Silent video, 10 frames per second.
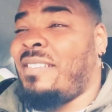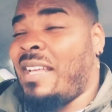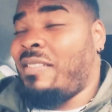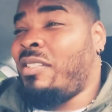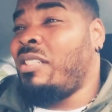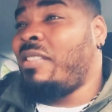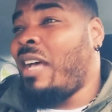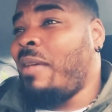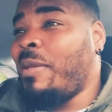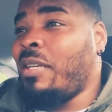has good
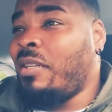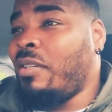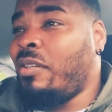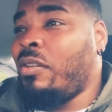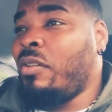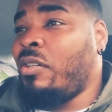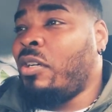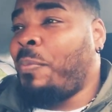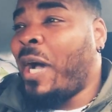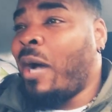timing,
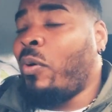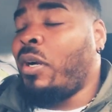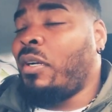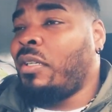good power,